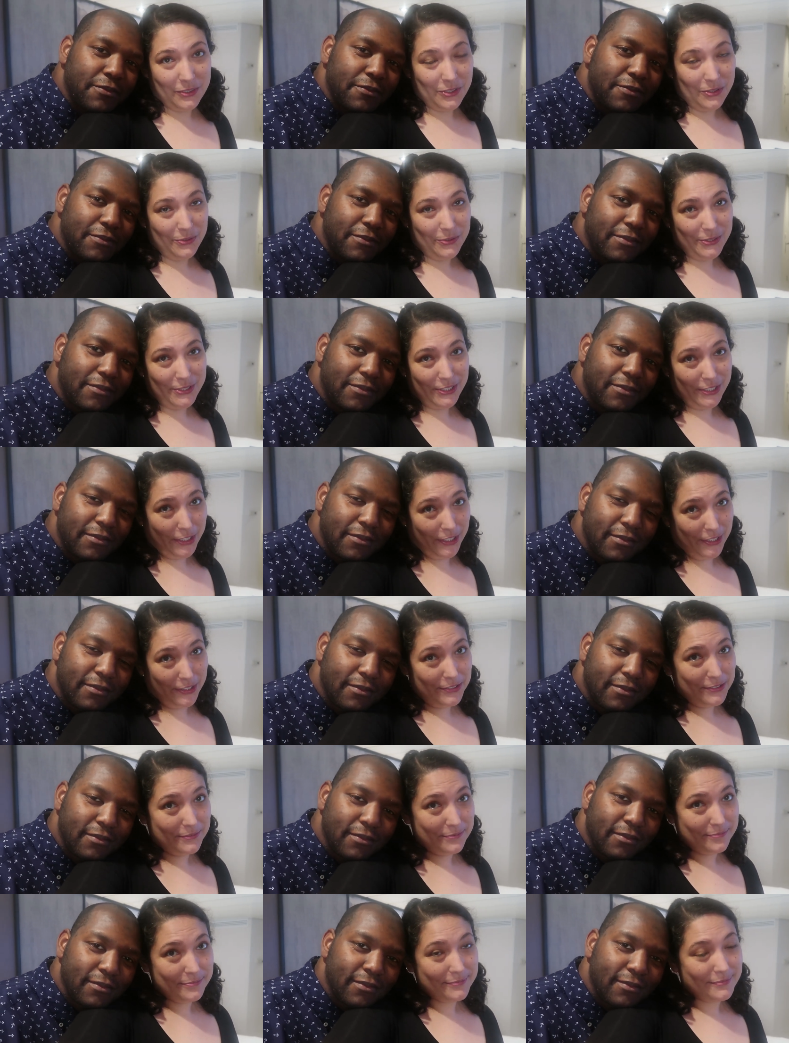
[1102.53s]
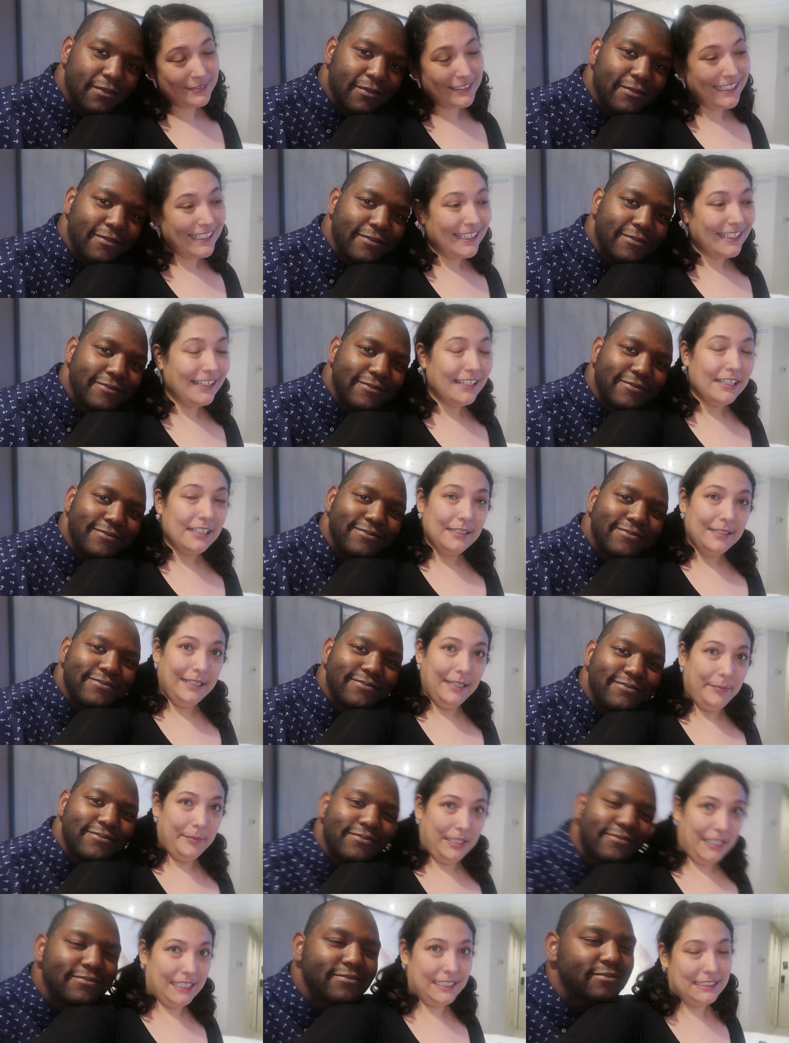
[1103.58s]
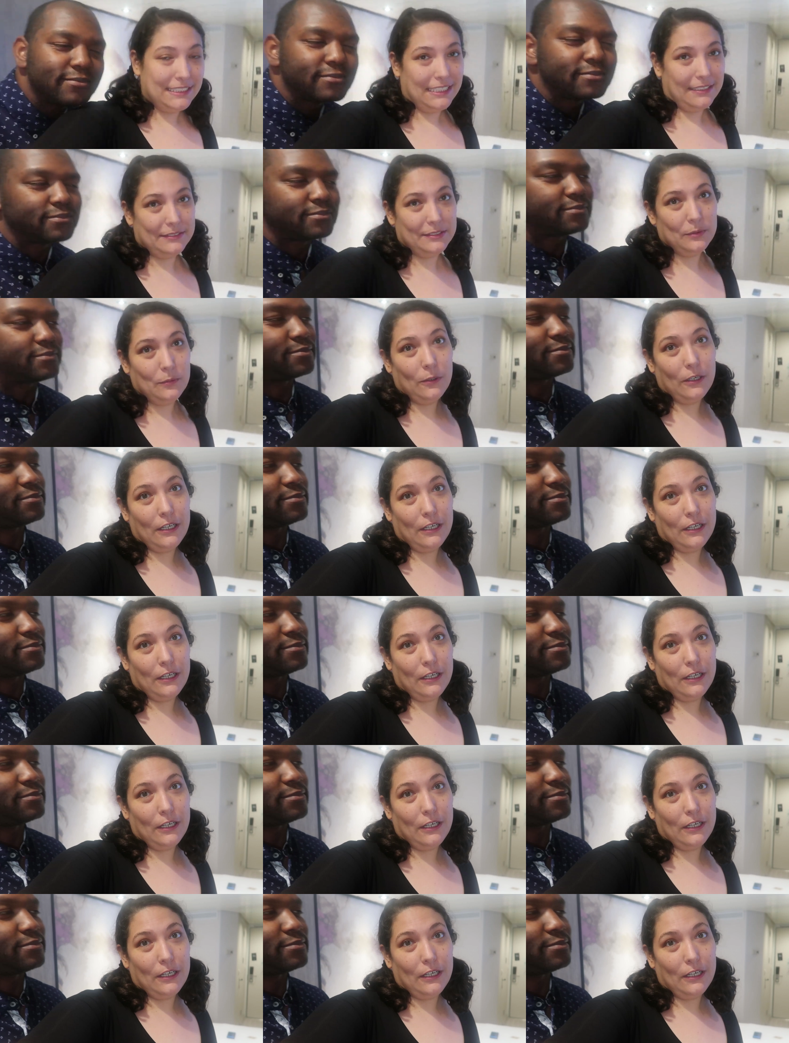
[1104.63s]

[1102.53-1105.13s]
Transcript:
Speaker 1: So sad. Yeah, but I just have to